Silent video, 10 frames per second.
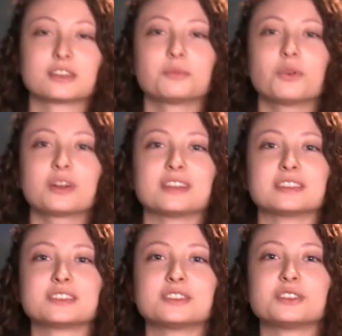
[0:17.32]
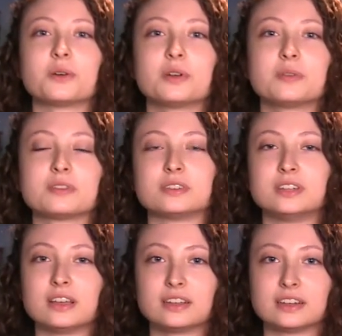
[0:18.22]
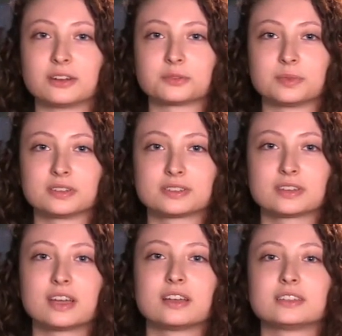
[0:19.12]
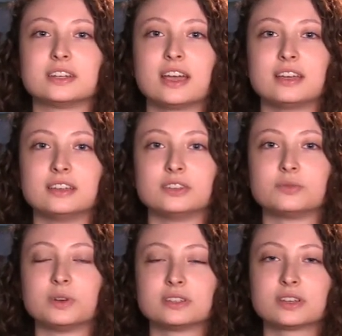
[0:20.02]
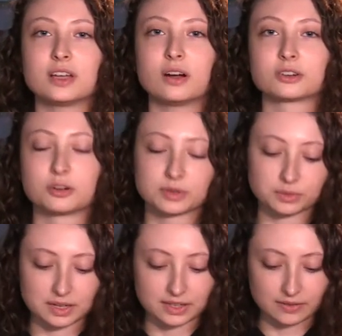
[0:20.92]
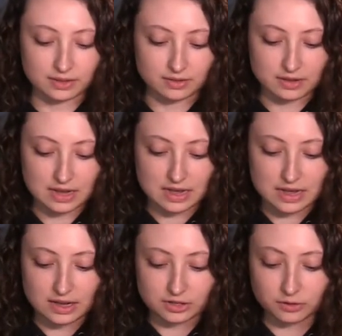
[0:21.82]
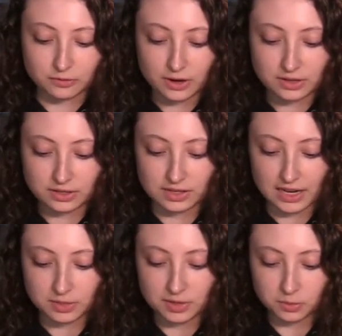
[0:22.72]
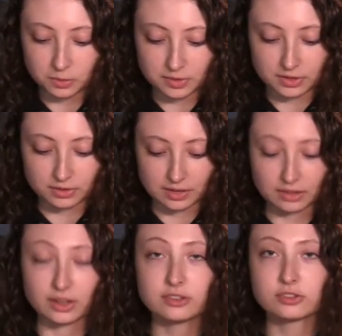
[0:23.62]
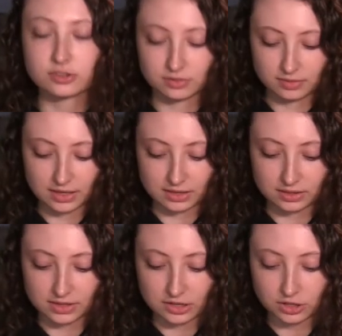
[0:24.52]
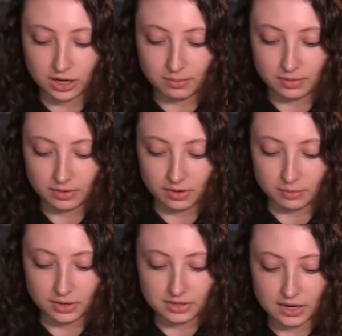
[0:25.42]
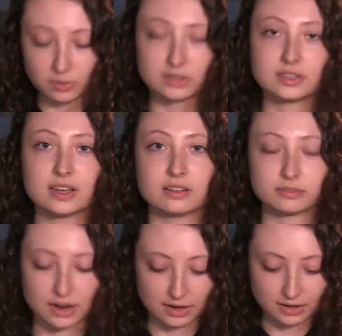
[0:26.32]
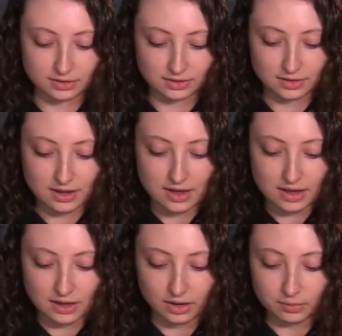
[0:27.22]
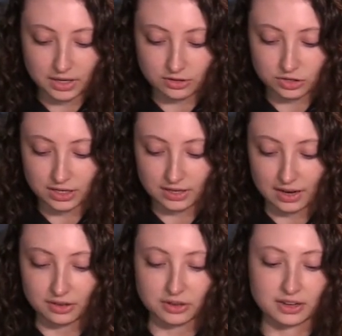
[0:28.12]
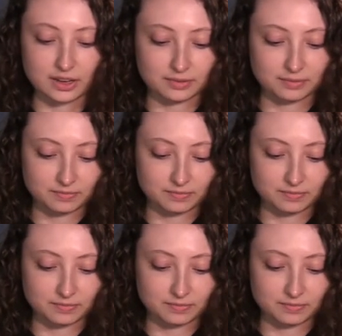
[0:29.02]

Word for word: Good morning, this is Zoe with your daily announcements. Today is Wednesday, October 27th. So, first, Zaxby's will be sold at lunch in Sketch It Up on Monday, Wednesday, and Fridays. Come get your chicken and a cookie.